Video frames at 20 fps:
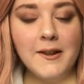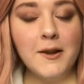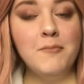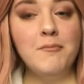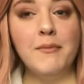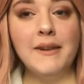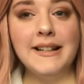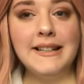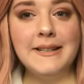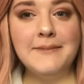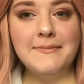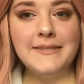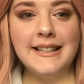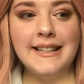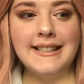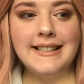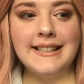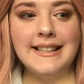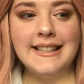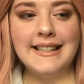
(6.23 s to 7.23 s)
My name's
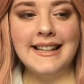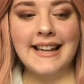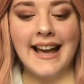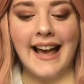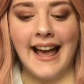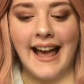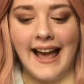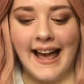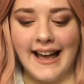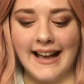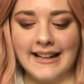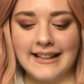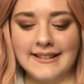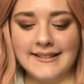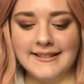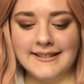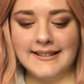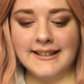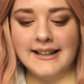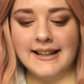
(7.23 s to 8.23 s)
Kitty
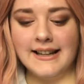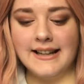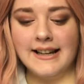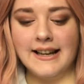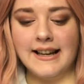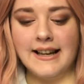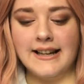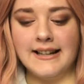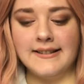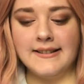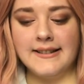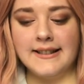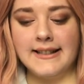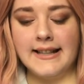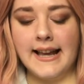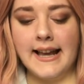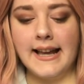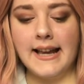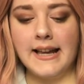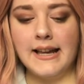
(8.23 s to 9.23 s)
and
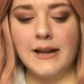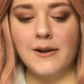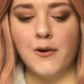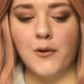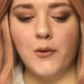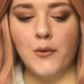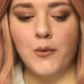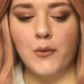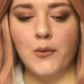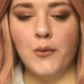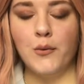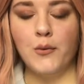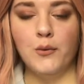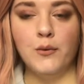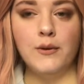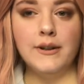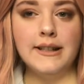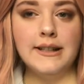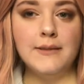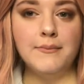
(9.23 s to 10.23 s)
today
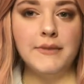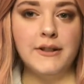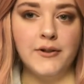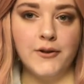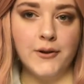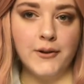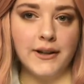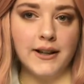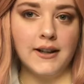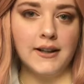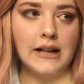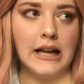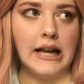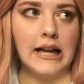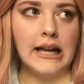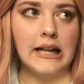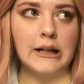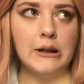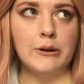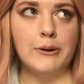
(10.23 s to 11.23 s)
we're going to be doing
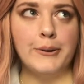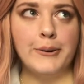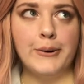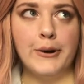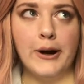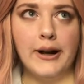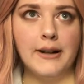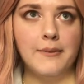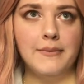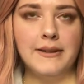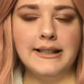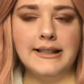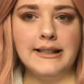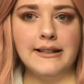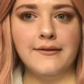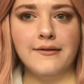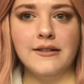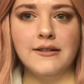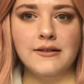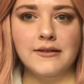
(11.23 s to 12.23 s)
an incredibly
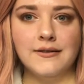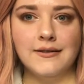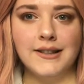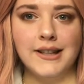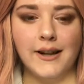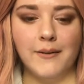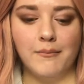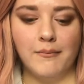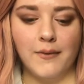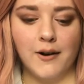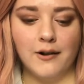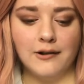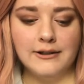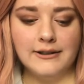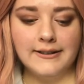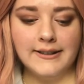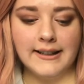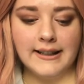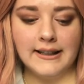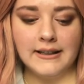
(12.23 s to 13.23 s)
different
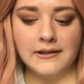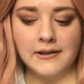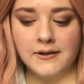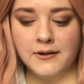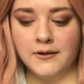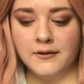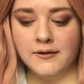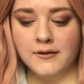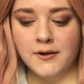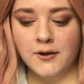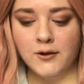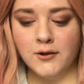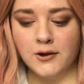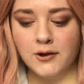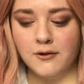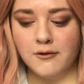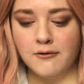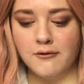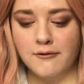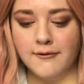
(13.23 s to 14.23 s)
unboxing
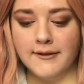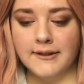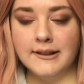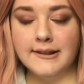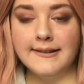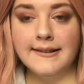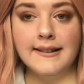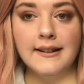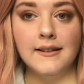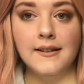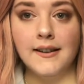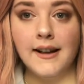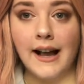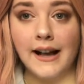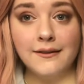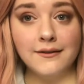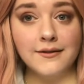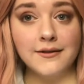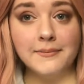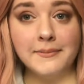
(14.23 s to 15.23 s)
to
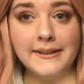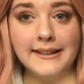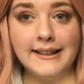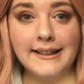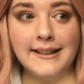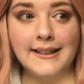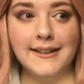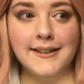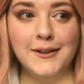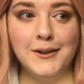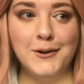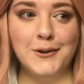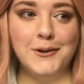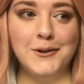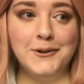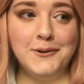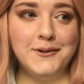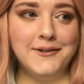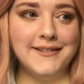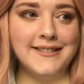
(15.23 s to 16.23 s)
everybody
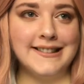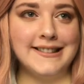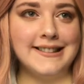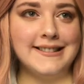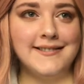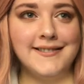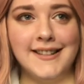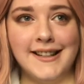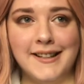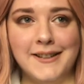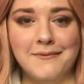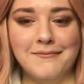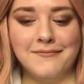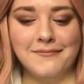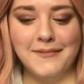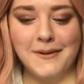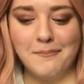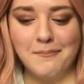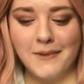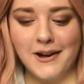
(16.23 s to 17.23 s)
who has done an
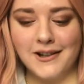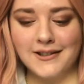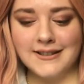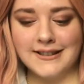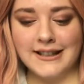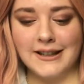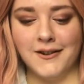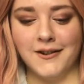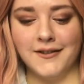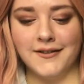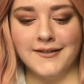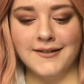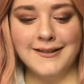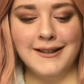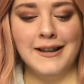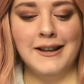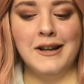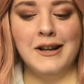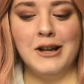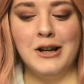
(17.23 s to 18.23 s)
unboxing on
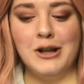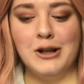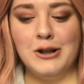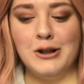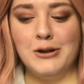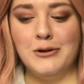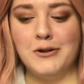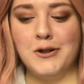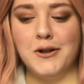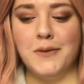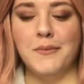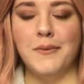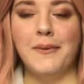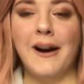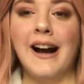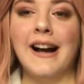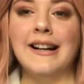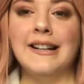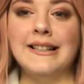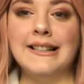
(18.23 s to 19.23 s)
YouTube
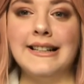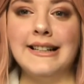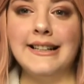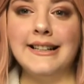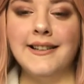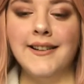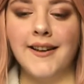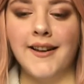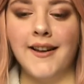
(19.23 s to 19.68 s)
apparently.